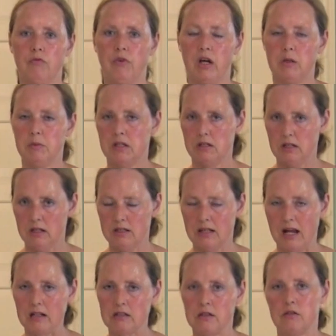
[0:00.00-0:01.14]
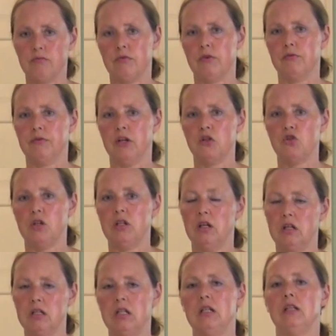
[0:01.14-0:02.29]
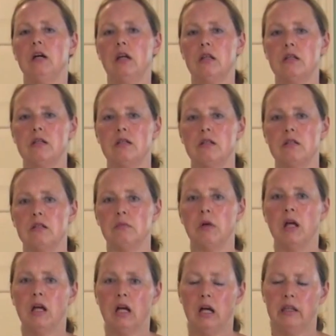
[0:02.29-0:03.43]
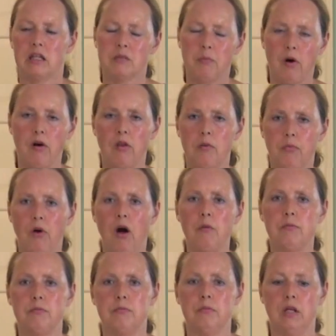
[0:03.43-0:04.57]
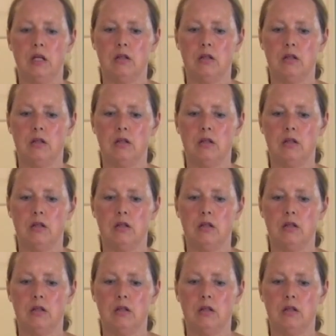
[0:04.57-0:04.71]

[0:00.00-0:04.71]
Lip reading: vitamin C is excellent for flushing nicotine out of the system, and that's part of the problem,